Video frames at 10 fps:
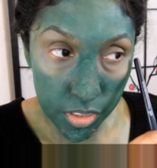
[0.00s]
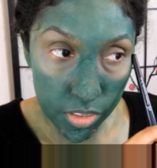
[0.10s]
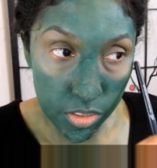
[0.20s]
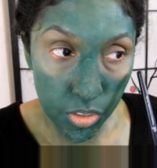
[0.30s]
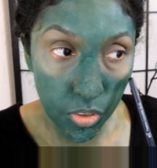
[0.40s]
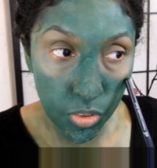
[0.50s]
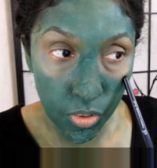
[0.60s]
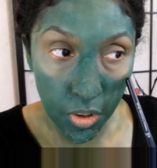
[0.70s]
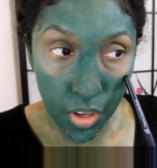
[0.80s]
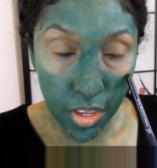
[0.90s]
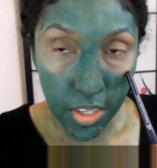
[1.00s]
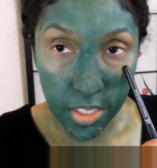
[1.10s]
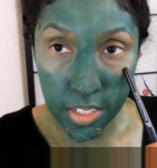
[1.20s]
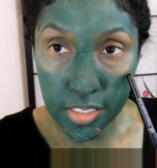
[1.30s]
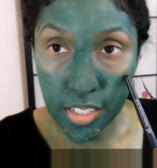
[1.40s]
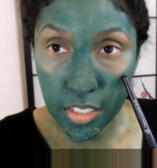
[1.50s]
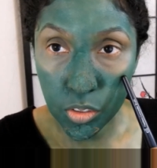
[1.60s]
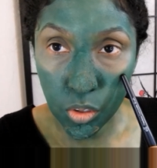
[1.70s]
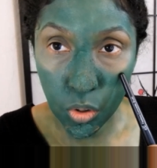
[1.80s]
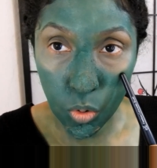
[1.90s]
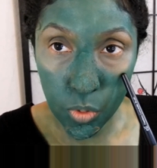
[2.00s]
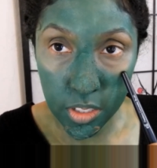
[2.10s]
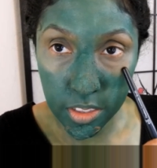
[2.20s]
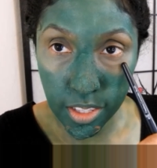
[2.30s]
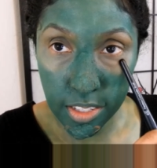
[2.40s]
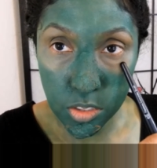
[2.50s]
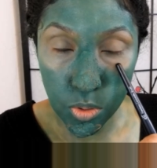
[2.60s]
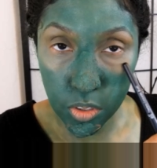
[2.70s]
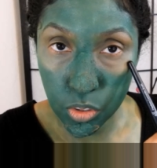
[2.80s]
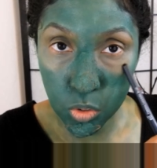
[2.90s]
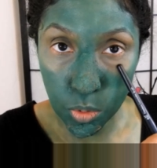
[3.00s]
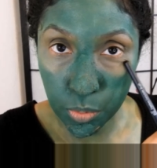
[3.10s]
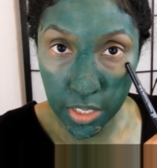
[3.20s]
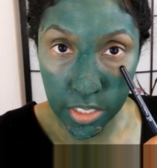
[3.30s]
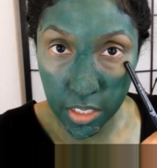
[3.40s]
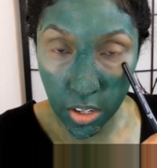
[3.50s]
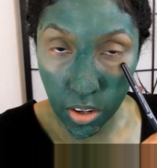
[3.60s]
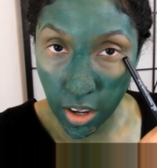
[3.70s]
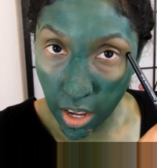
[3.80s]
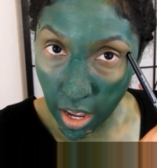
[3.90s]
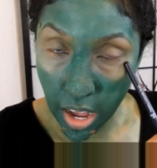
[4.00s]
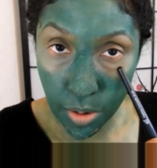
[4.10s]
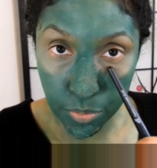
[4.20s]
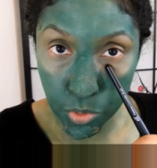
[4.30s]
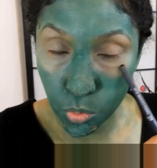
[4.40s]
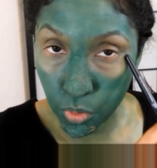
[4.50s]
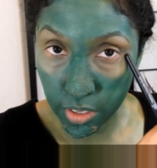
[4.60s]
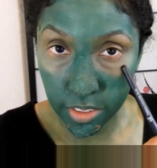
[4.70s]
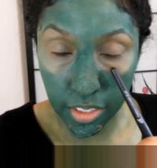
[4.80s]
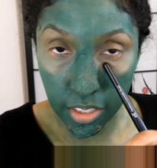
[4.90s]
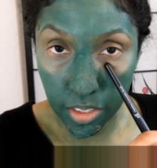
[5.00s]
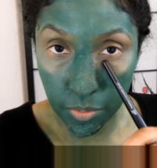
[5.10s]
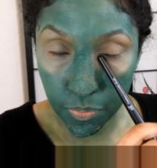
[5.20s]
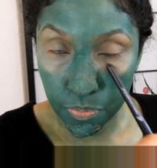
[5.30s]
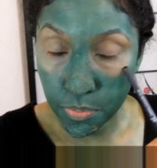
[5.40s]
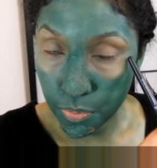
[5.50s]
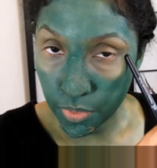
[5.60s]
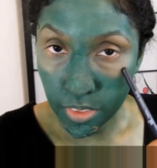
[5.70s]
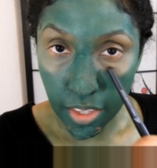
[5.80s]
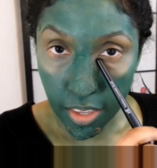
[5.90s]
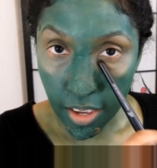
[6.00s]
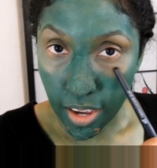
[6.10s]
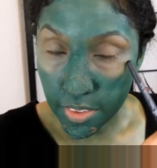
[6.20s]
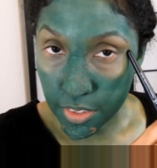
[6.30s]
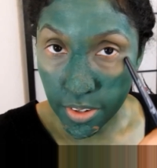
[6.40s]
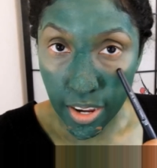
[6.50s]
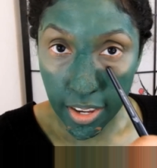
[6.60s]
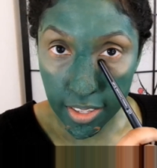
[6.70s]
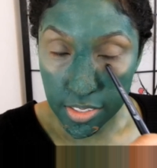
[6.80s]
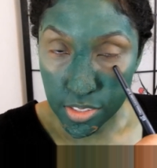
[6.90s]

So it is a little lower than that, so I'm going to apply it up to where the under eye